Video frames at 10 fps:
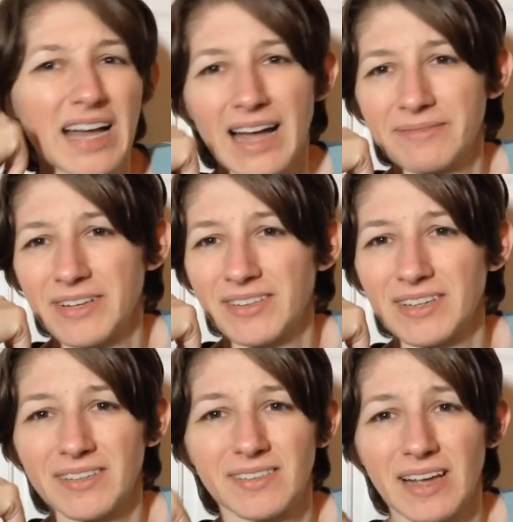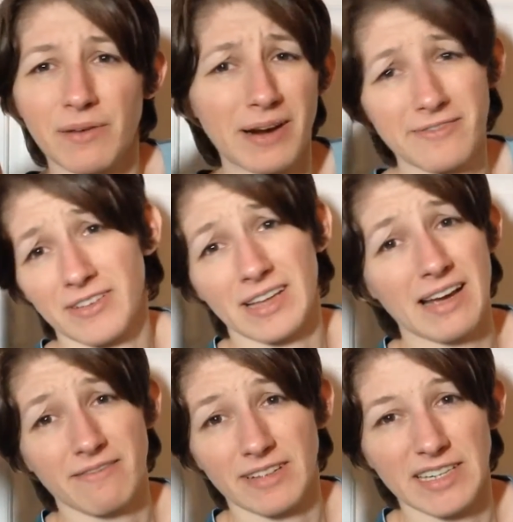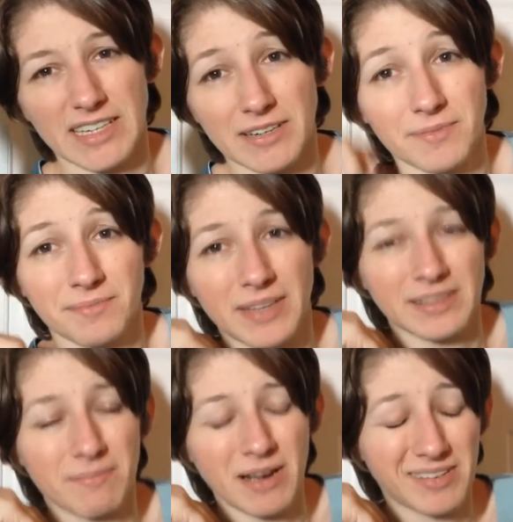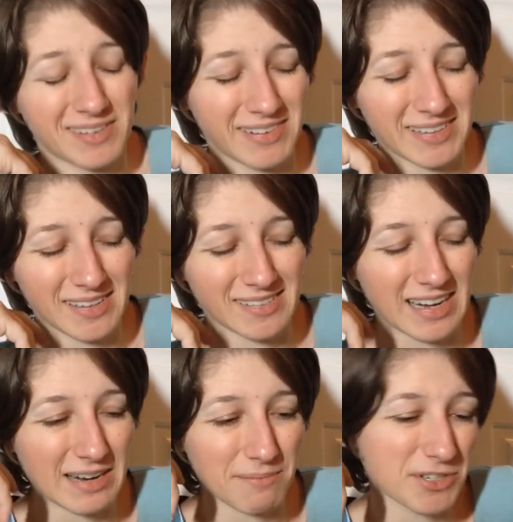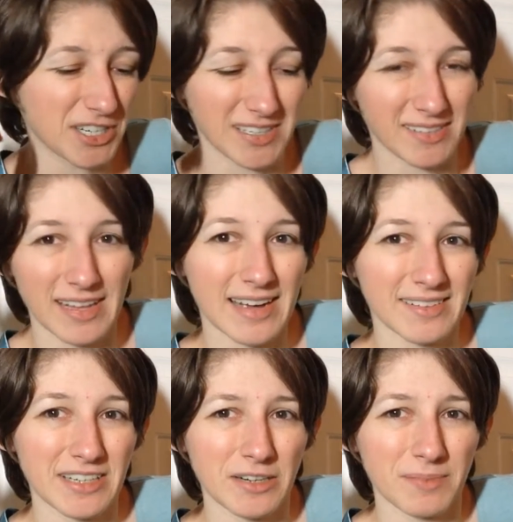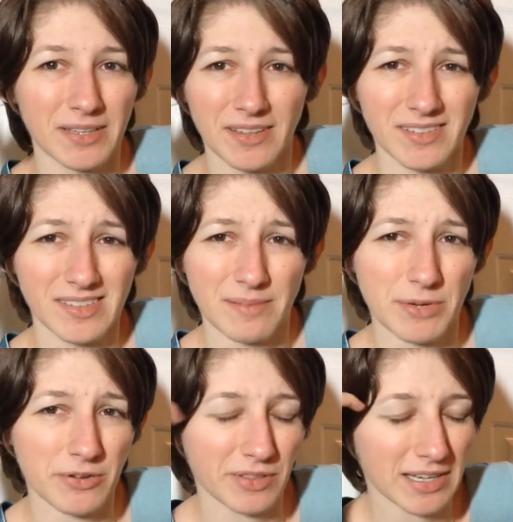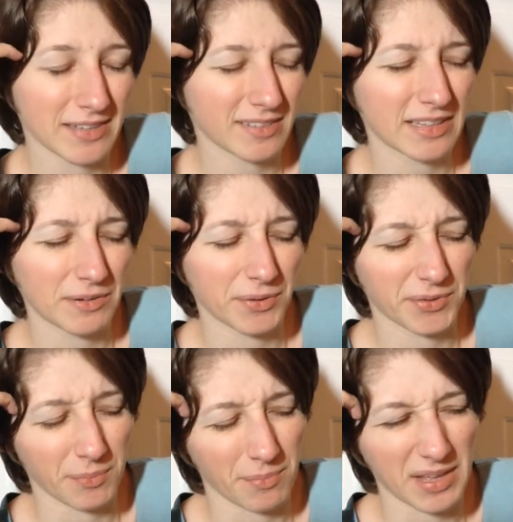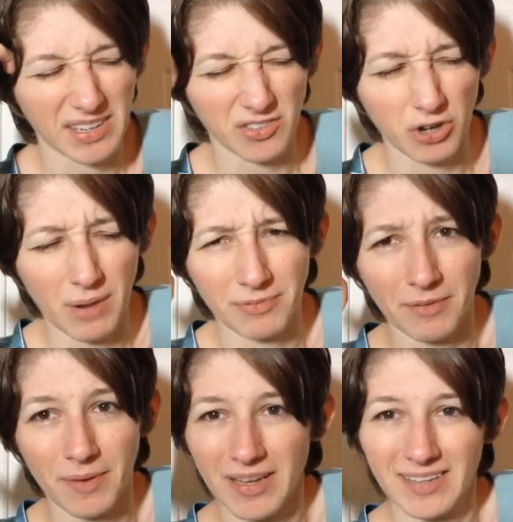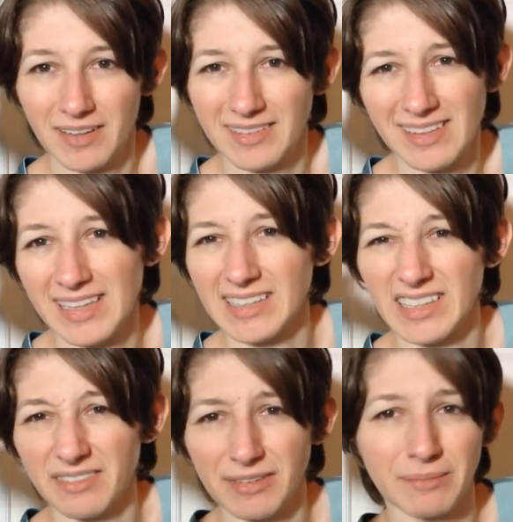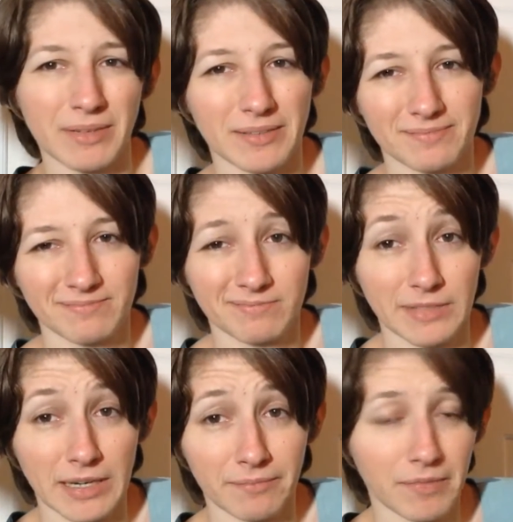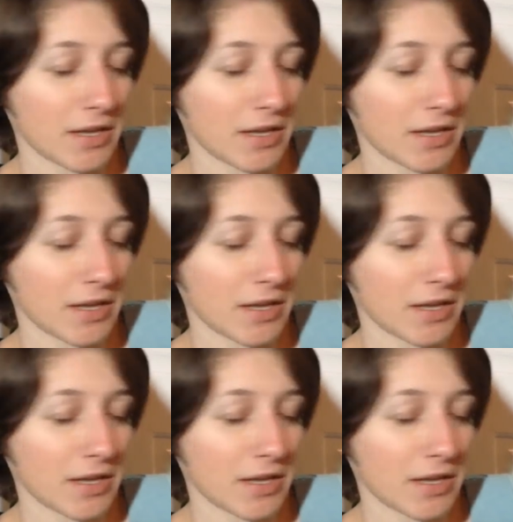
I'm just gonna say wait for that video. It, most of it's the same shit as last year, but there's some new things and there were some things dropped from it. it it's a little different, but yeah.